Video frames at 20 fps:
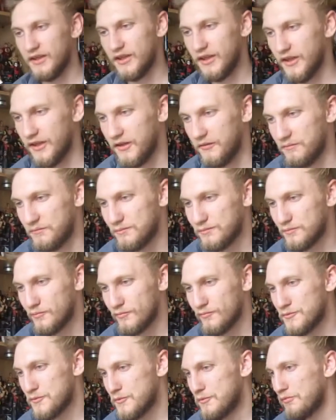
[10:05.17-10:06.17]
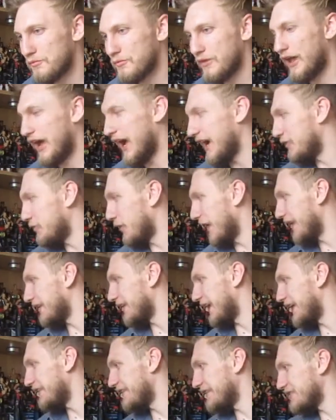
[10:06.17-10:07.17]
I quite
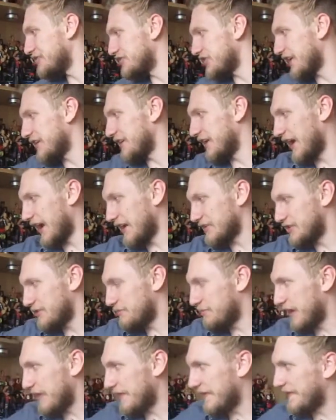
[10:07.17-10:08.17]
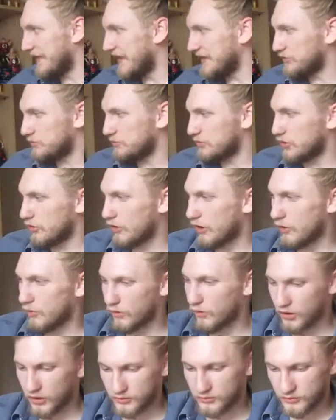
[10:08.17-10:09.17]
like this jacket actually better than the NWO
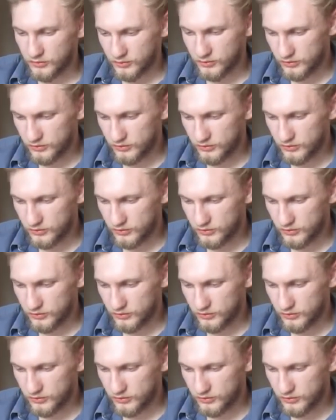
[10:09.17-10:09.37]
one.